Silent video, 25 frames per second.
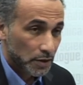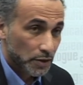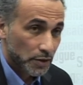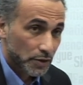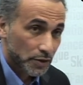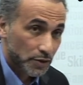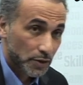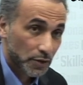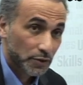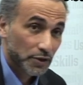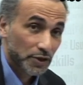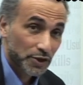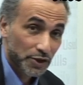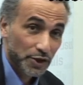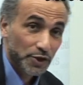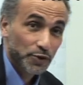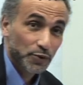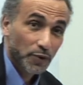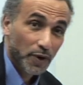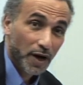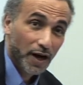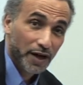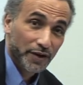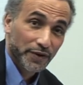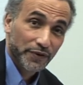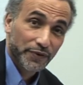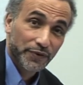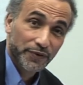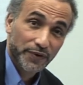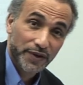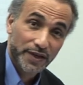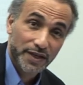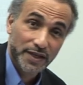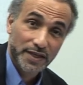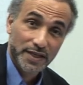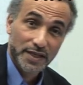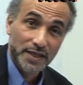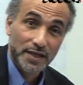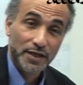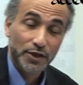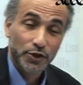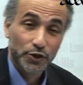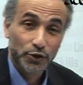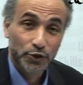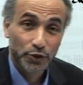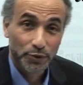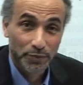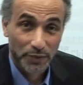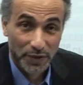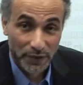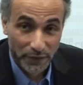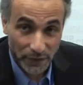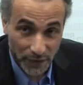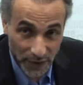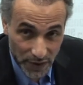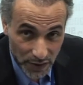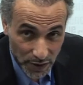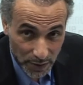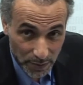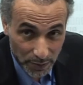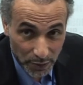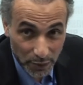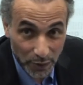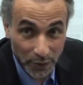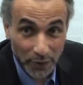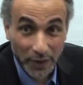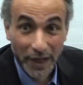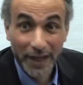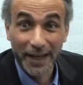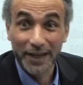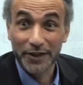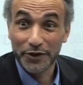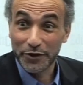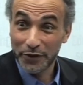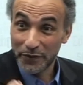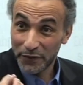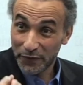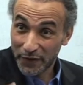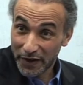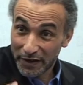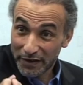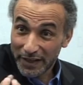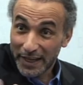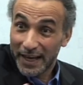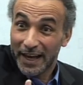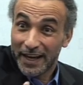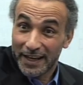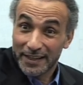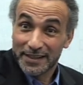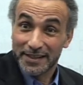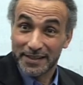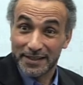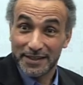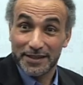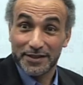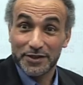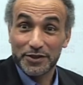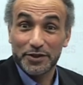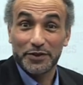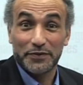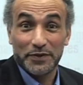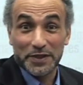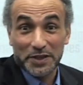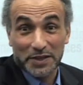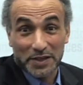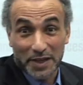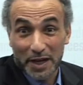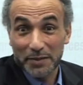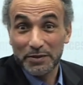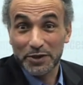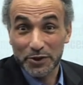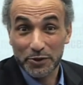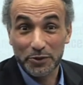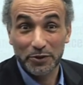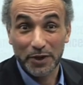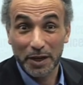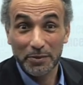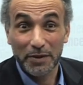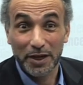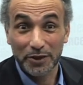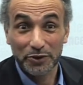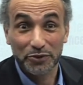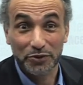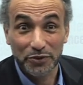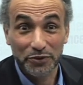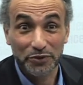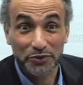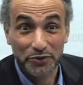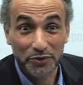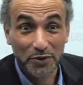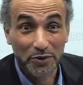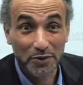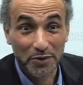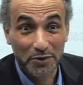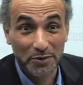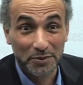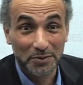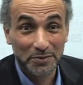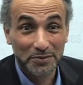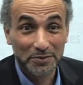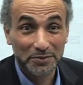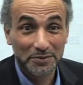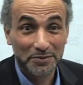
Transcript: So this is why faith should be visible and the very essence of Islam is all about reform.